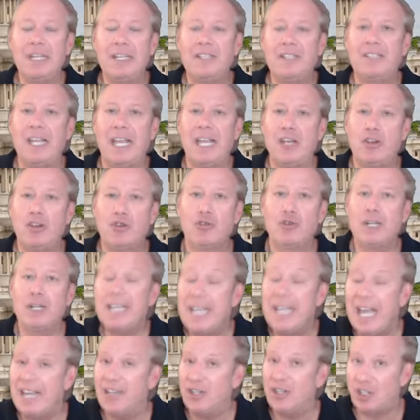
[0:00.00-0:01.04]
is a
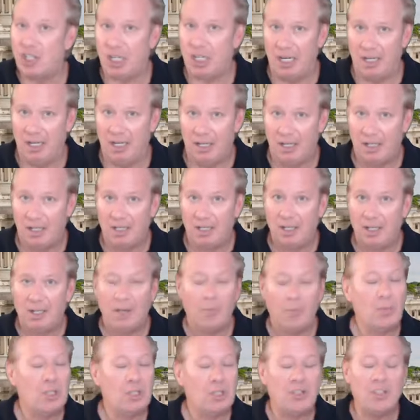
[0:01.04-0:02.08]
creation,
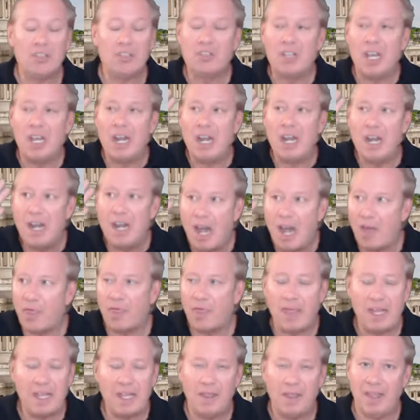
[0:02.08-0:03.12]
but there's
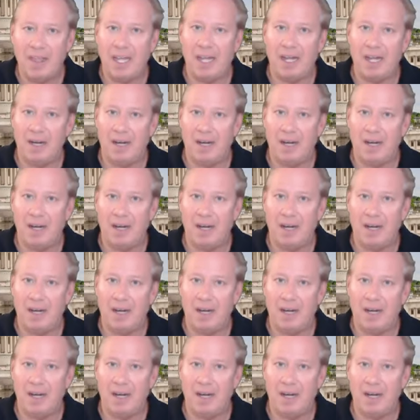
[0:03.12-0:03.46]
nothing there.